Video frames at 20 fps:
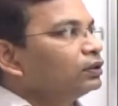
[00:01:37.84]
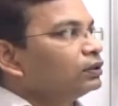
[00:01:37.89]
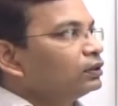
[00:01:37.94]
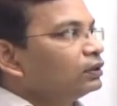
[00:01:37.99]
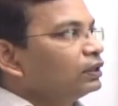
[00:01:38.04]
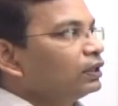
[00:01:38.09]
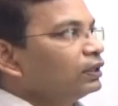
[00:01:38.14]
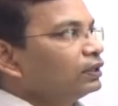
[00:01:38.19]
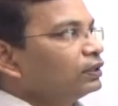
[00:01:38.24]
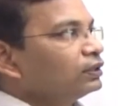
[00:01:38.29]

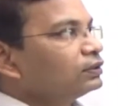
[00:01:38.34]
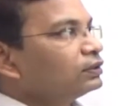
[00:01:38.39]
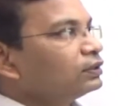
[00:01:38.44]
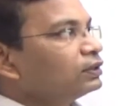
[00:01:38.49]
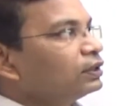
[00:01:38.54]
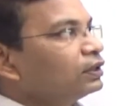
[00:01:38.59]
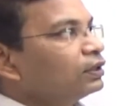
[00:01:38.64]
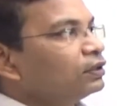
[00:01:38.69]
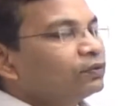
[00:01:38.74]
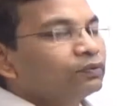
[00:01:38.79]

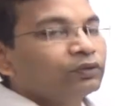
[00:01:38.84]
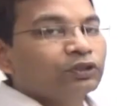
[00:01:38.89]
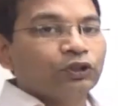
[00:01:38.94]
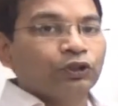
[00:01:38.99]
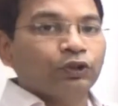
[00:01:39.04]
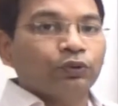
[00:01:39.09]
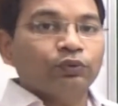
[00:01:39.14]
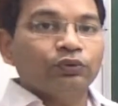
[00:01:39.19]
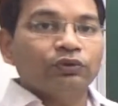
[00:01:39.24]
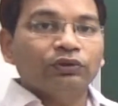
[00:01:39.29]
things which
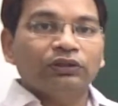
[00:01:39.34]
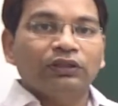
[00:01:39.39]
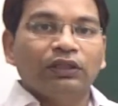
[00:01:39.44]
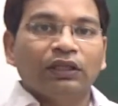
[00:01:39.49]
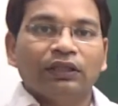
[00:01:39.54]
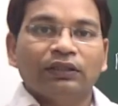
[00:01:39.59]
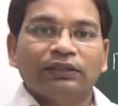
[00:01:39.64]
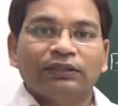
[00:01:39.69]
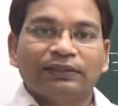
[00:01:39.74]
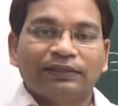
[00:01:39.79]
shows
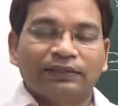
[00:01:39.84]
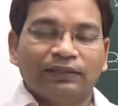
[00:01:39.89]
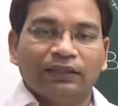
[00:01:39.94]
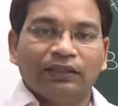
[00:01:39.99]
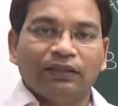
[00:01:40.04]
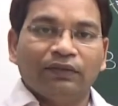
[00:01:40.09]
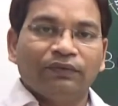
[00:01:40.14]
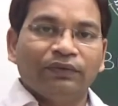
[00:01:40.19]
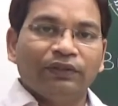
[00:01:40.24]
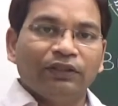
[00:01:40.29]
that
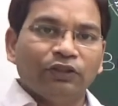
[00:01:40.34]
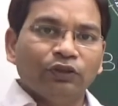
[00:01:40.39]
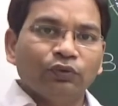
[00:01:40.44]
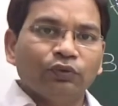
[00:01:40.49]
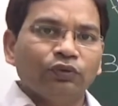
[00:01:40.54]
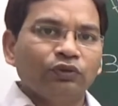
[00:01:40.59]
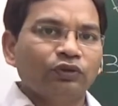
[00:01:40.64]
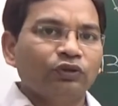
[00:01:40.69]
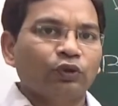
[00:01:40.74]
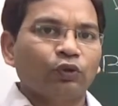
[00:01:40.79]
still we
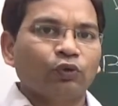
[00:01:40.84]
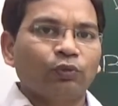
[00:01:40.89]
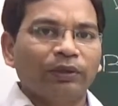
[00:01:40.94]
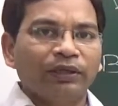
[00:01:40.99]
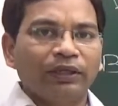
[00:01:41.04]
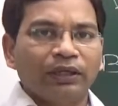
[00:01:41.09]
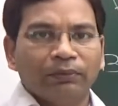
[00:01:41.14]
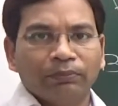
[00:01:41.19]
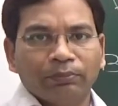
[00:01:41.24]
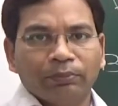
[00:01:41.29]
use
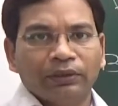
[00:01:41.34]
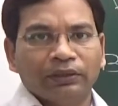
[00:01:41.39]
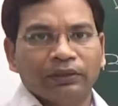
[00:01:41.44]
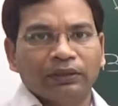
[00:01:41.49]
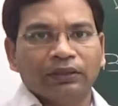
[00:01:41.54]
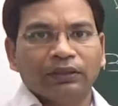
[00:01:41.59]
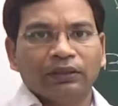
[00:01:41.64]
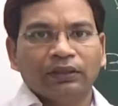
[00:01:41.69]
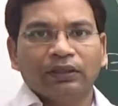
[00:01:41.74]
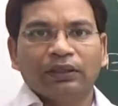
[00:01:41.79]
Roman
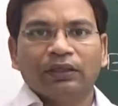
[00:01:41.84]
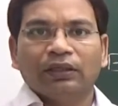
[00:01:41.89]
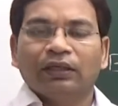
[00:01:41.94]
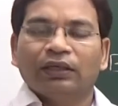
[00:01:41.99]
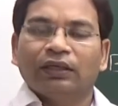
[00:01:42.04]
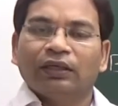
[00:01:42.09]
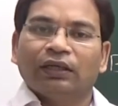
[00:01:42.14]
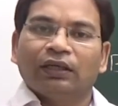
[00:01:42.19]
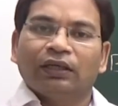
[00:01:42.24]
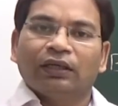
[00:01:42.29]
number,
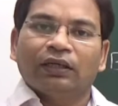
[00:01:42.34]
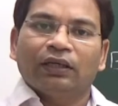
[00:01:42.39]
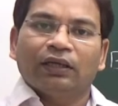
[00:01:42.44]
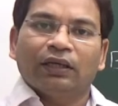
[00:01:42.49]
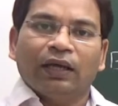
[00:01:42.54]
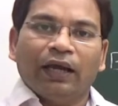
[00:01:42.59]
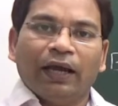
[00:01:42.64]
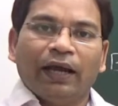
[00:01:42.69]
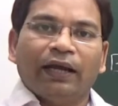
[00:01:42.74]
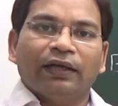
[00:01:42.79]

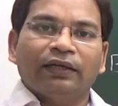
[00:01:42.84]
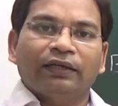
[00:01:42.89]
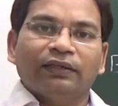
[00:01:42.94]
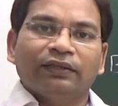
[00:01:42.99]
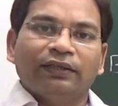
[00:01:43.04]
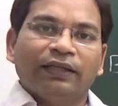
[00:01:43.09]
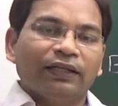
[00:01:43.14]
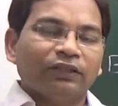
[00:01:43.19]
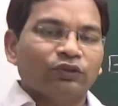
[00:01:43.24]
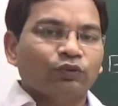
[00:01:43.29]

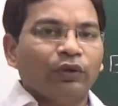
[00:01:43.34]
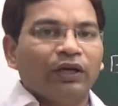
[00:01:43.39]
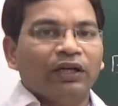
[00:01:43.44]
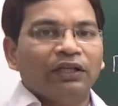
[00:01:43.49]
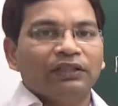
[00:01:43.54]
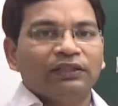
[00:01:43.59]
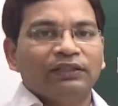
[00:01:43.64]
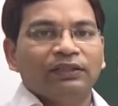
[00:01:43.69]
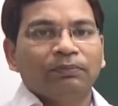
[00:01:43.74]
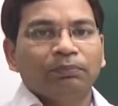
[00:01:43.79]
and that's why
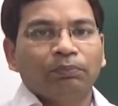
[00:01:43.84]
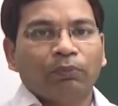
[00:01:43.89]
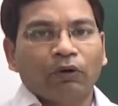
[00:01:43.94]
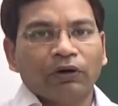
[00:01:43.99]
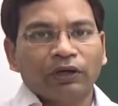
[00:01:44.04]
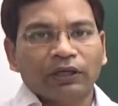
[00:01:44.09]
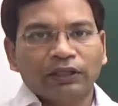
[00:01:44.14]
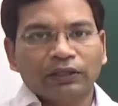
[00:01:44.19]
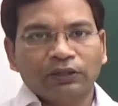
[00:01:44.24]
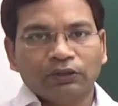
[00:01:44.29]
it is
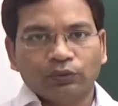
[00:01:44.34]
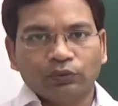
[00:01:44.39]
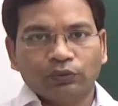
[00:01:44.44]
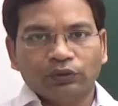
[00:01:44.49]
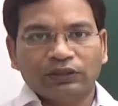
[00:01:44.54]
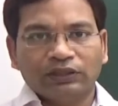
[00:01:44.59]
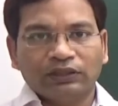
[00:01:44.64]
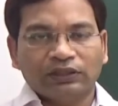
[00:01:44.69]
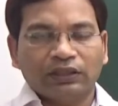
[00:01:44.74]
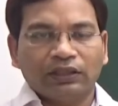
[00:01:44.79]
important to
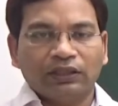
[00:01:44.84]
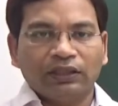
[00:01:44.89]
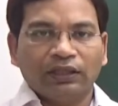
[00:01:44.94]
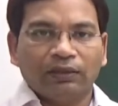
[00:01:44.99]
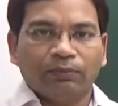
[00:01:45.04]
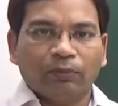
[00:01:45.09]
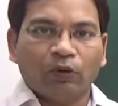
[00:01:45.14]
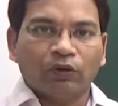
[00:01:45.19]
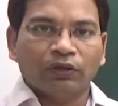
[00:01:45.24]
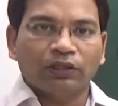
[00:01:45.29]
study
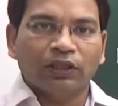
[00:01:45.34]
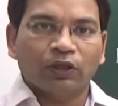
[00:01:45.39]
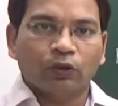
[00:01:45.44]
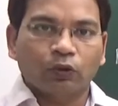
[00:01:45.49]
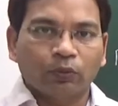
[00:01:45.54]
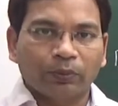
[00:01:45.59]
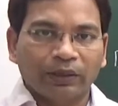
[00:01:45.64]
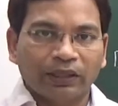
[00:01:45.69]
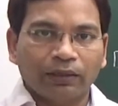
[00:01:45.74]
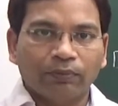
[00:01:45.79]
about the
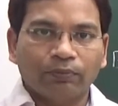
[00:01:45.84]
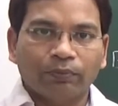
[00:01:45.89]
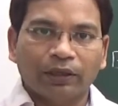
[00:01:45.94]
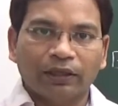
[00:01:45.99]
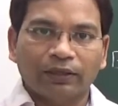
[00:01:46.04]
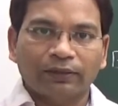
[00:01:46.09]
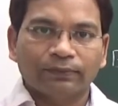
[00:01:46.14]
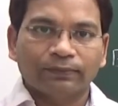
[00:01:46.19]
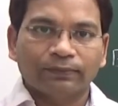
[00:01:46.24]
Roman number.